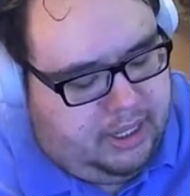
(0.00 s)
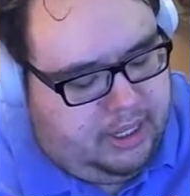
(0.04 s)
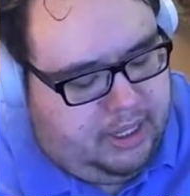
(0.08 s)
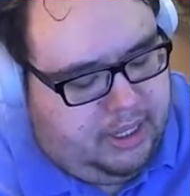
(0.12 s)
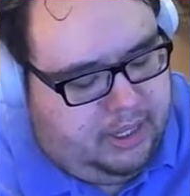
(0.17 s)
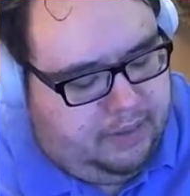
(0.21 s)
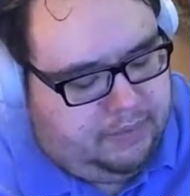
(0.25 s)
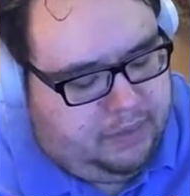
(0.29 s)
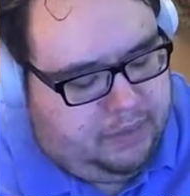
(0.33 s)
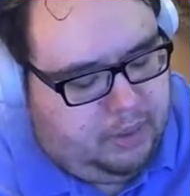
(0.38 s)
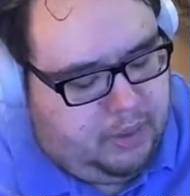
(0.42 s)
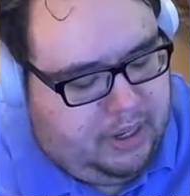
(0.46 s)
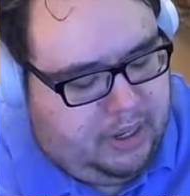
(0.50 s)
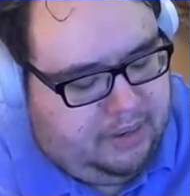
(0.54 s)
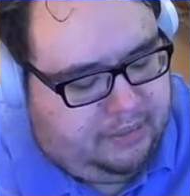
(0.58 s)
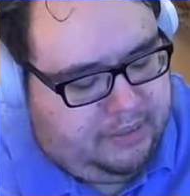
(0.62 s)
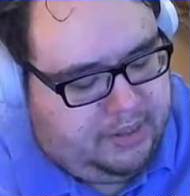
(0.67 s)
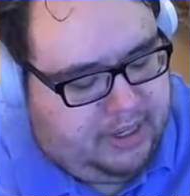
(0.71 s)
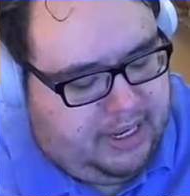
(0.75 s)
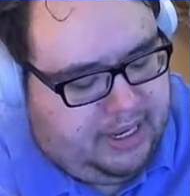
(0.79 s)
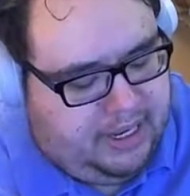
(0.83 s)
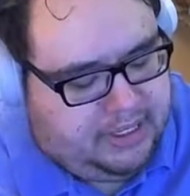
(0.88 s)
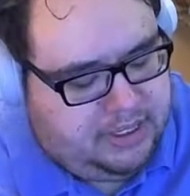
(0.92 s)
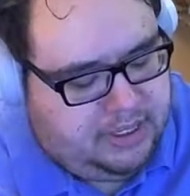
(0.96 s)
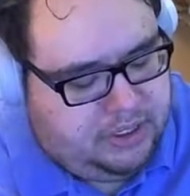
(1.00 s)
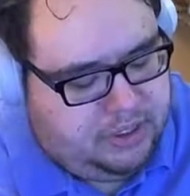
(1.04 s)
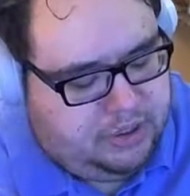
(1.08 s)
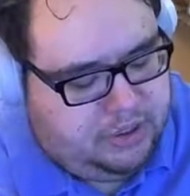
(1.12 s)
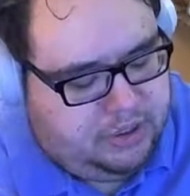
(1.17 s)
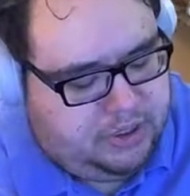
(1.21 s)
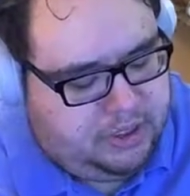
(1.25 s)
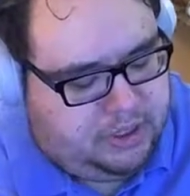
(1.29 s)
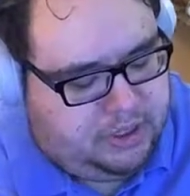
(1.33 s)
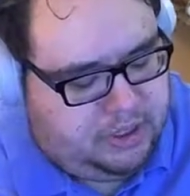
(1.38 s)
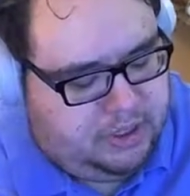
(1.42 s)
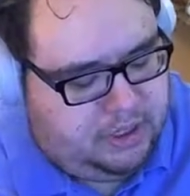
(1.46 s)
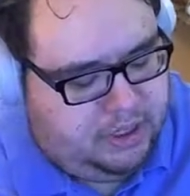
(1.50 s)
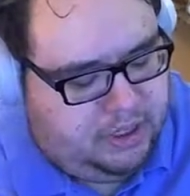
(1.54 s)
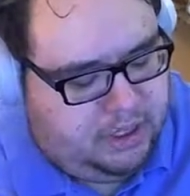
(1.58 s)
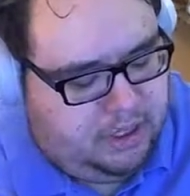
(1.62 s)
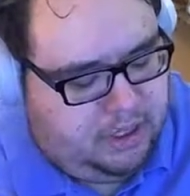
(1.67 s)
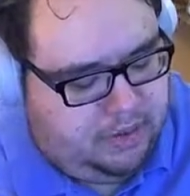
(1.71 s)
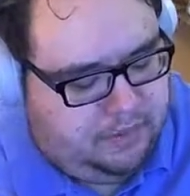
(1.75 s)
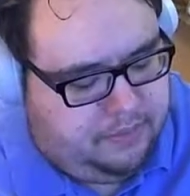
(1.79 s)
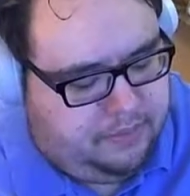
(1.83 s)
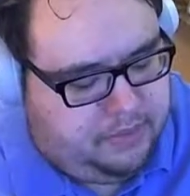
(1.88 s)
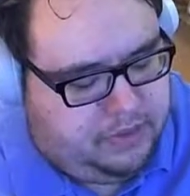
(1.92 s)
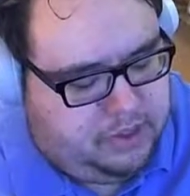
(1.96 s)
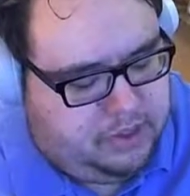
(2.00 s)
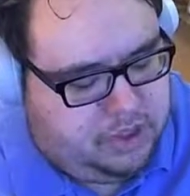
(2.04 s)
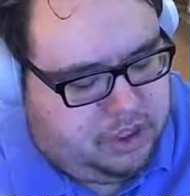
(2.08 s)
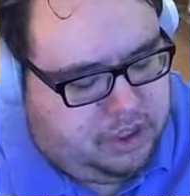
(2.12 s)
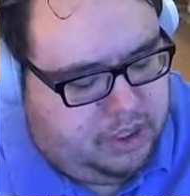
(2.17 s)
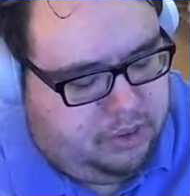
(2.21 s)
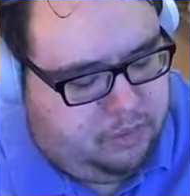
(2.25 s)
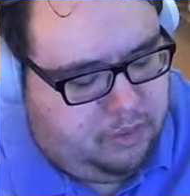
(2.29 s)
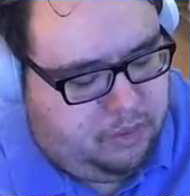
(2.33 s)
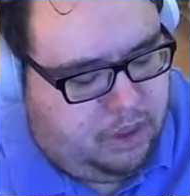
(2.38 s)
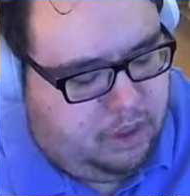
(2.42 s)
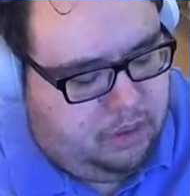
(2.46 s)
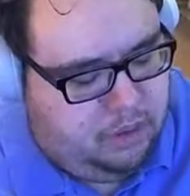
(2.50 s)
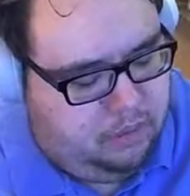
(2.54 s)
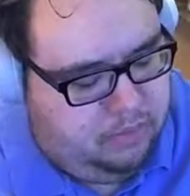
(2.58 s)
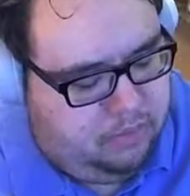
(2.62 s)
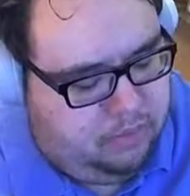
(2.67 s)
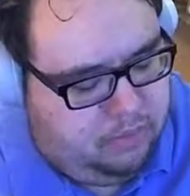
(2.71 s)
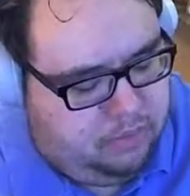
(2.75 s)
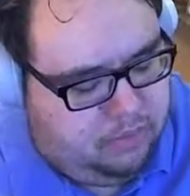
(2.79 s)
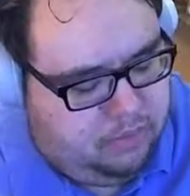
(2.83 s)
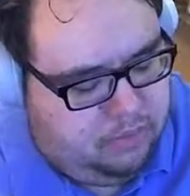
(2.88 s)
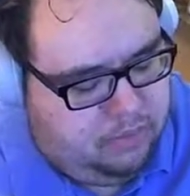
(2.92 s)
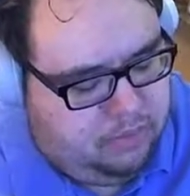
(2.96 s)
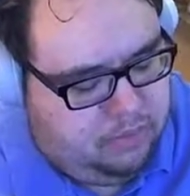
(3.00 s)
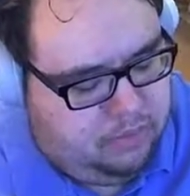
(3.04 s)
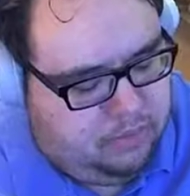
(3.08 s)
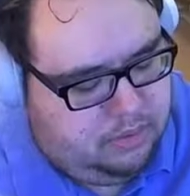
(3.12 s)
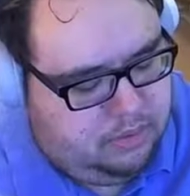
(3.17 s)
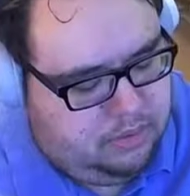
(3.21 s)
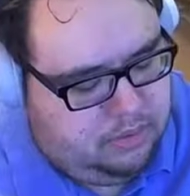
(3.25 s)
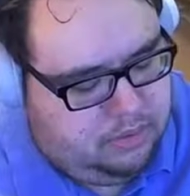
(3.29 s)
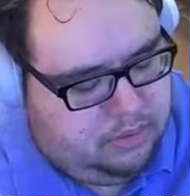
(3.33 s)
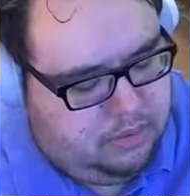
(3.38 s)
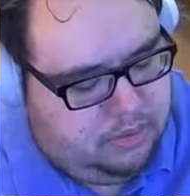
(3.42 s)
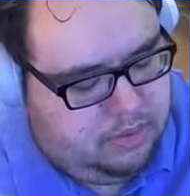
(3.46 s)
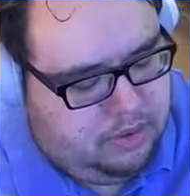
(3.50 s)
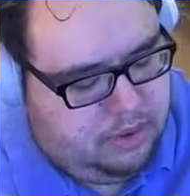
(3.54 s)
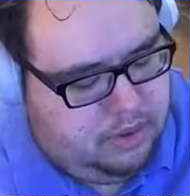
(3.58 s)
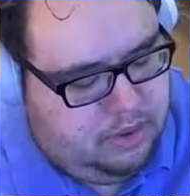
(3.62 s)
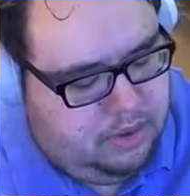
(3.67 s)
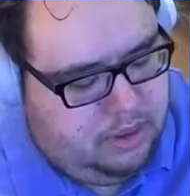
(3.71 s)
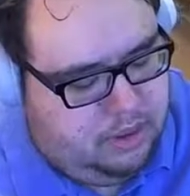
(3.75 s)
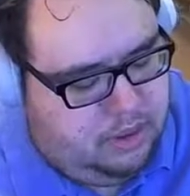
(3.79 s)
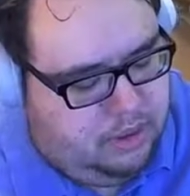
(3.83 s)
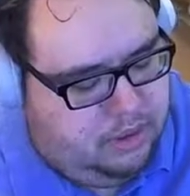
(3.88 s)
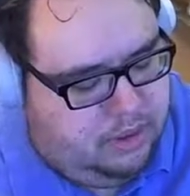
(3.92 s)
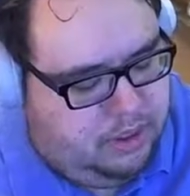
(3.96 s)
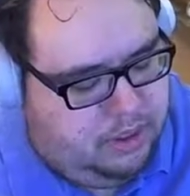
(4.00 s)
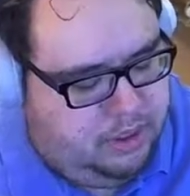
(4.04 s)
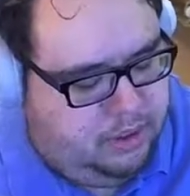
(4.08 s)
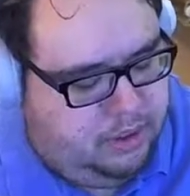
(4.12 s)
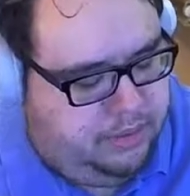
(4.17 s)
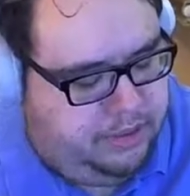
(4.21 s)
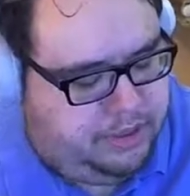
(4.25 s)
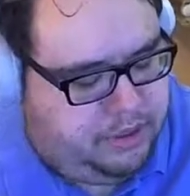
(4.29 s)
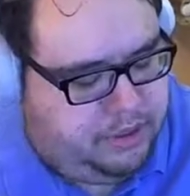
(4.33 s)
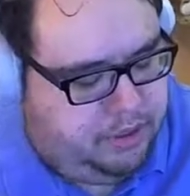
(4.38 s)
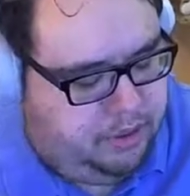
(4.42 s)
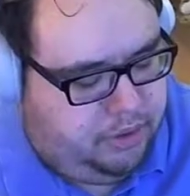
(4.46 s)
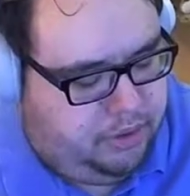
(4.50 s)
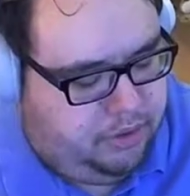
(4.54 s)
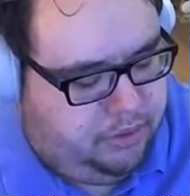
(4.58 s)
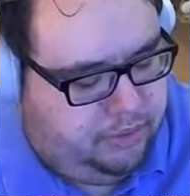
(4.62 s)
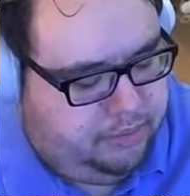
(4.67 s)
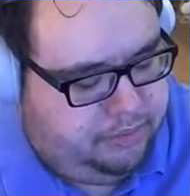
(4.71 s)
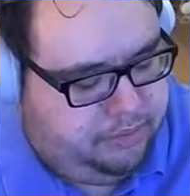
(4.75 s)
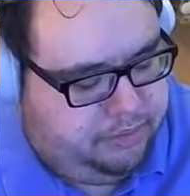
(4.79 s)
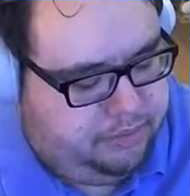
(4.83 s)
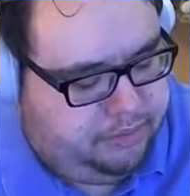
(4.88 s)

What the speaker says: If you have an eccentricity of 0, then you're a circle.